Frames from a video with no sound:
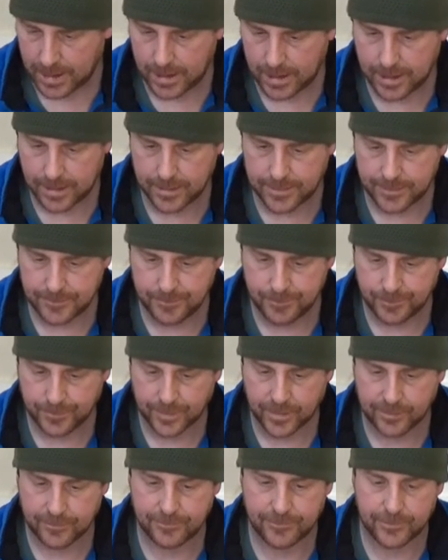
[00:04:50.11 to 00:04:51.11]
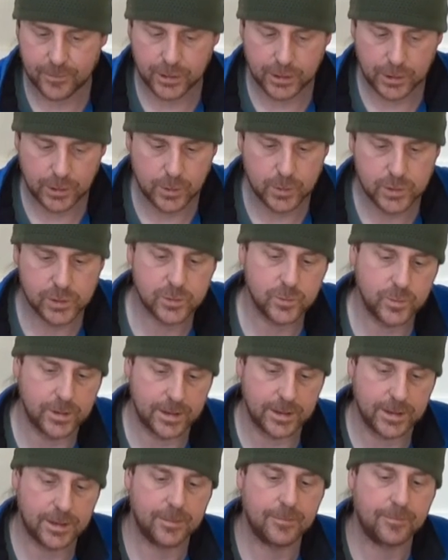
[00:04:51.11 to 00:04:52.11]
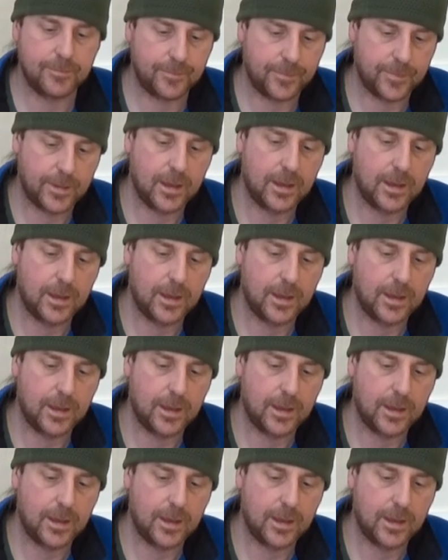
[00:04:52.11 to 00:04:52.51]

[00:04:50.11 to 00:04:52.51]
um, for use with